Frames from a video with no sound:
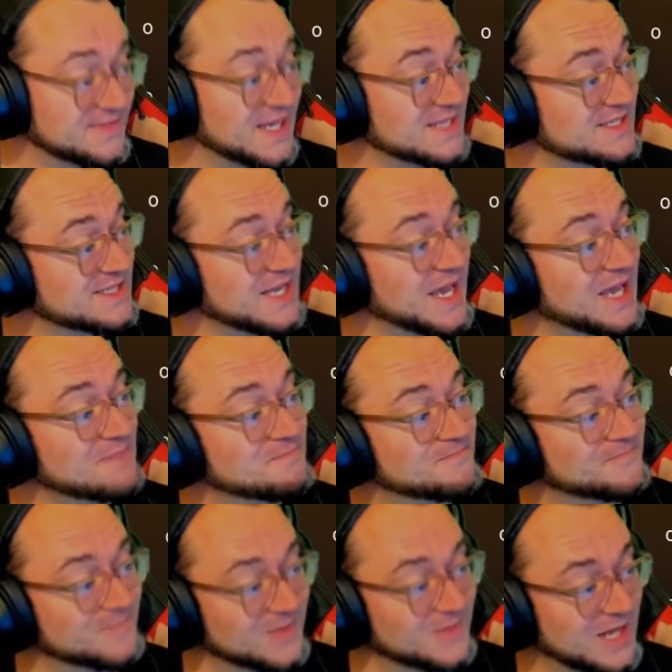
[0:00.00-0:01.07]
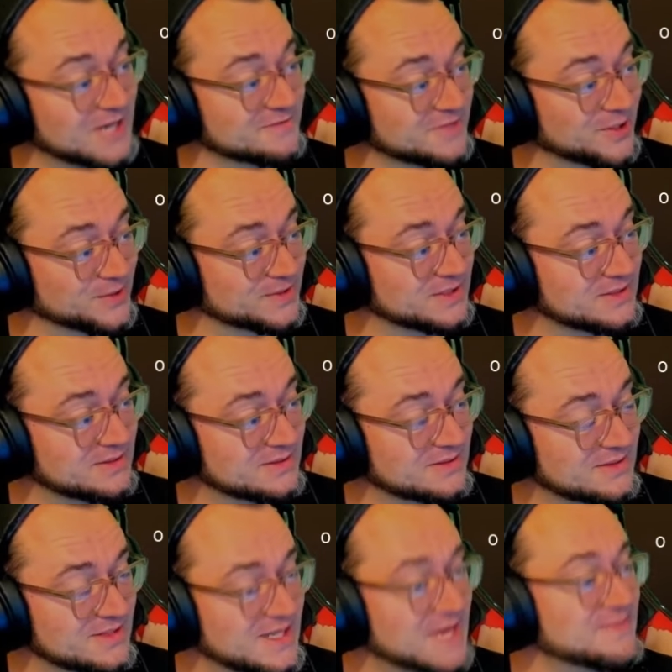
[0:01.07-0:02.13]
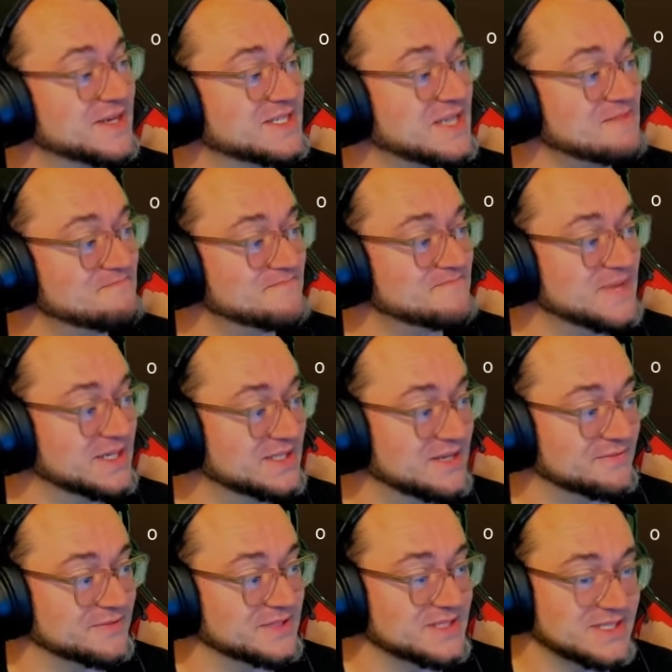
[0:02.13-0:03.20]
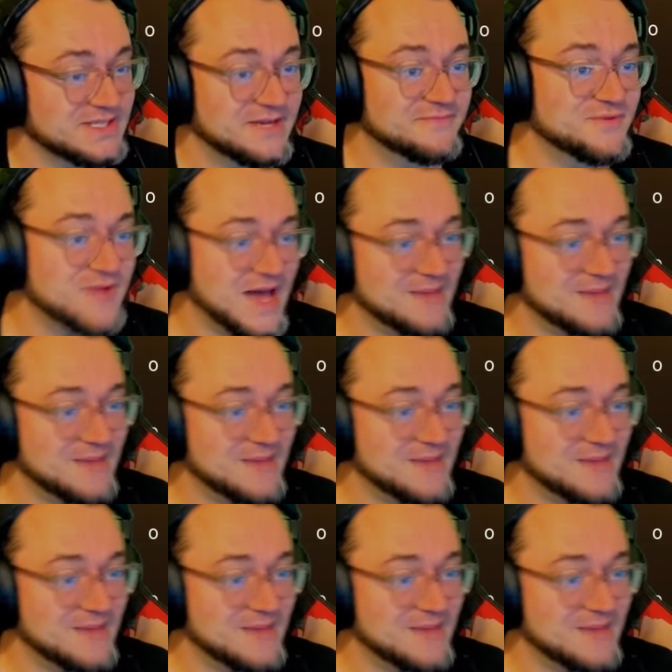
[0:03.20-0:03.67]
That's a lot of gold. That makes a big difference. If you